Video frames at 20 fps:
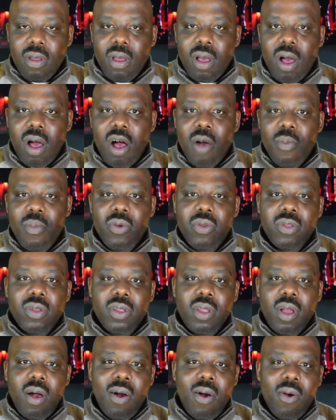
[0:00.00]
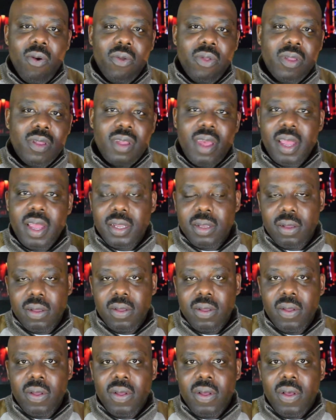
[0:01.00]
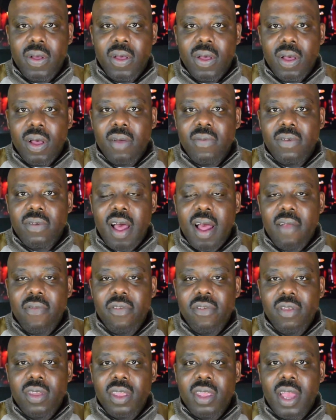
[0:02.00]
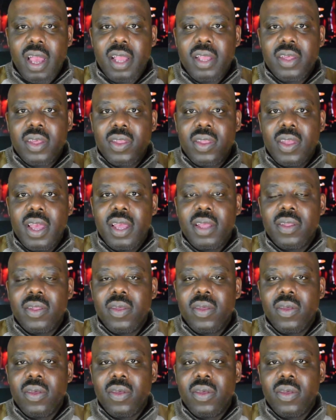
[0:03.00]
Almost in all sectors of life in the United States,